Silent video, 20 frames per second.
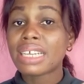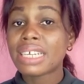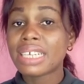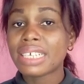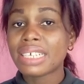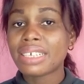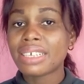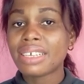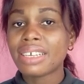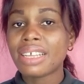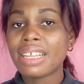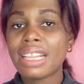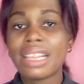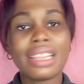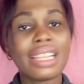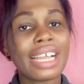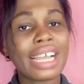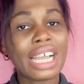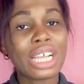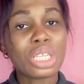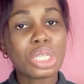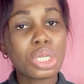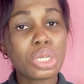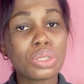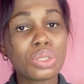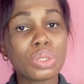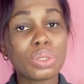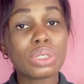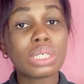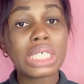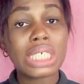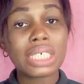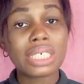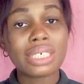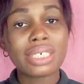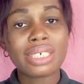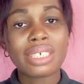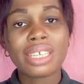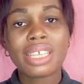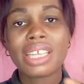G. Like I told you,
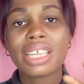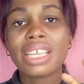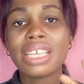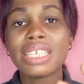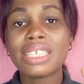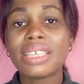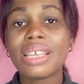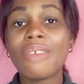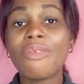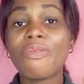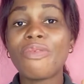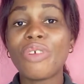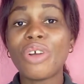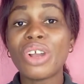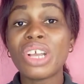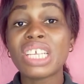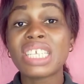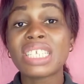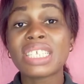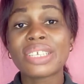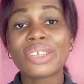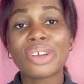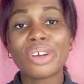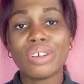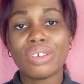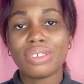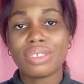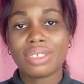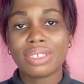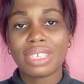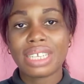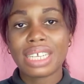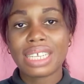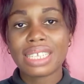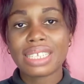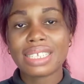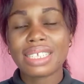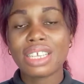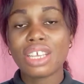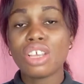g is a voiced
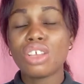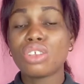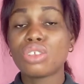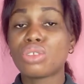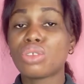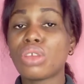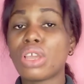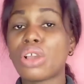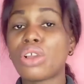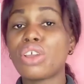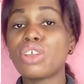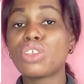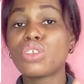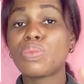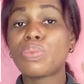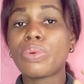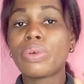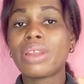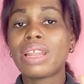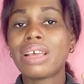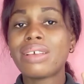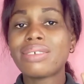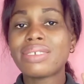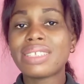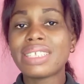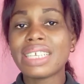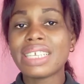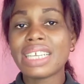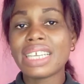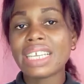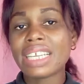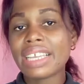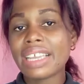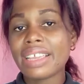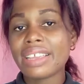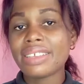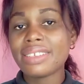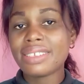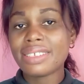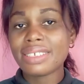consonant. So you're going to pronounce the
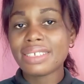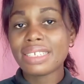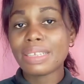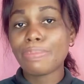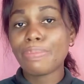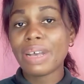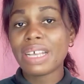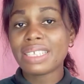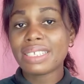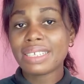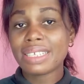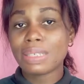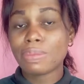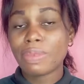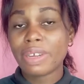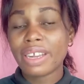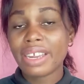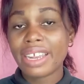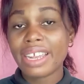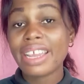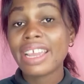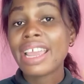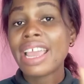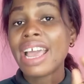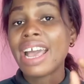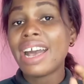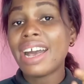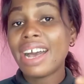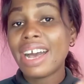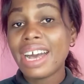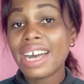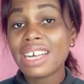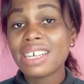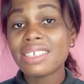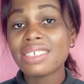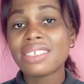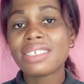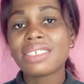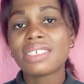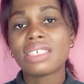ed, the past tense marker,
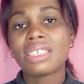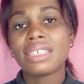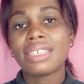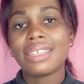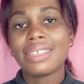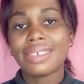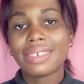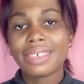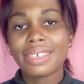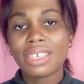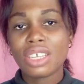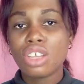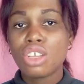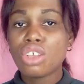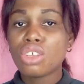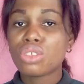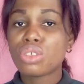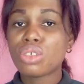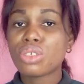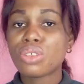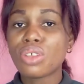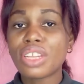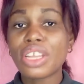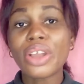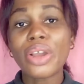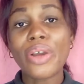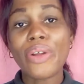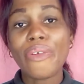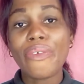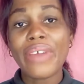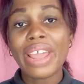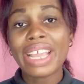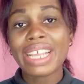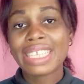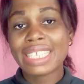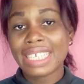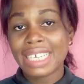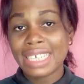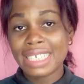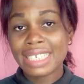as d. So it's not the
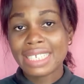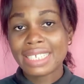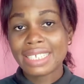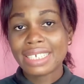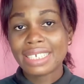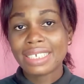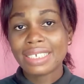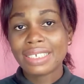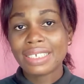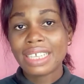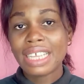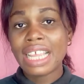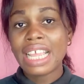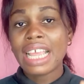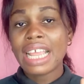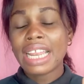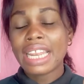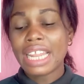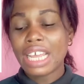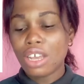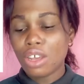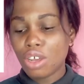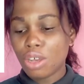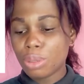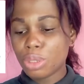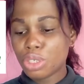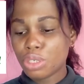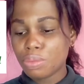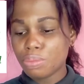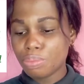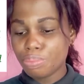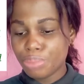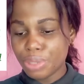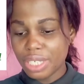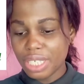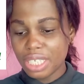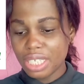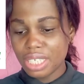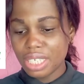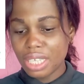correct answer. Now, option
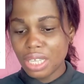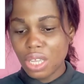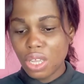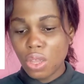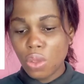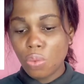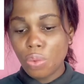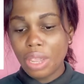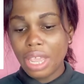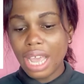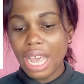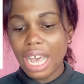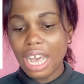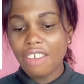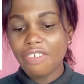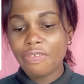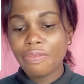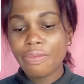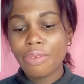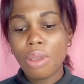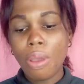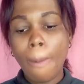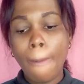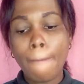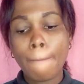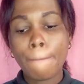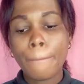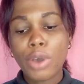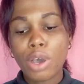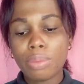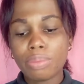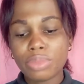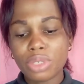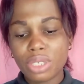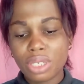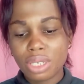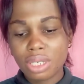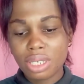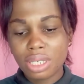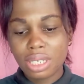B, we have
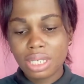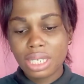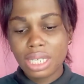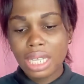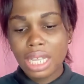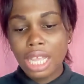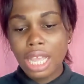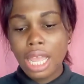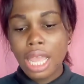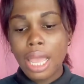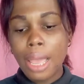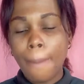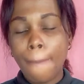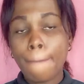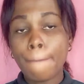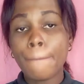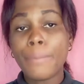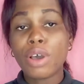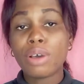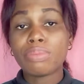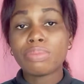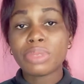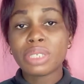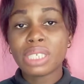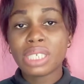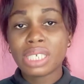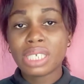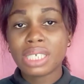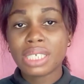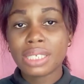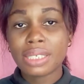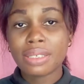bombed. Bombed.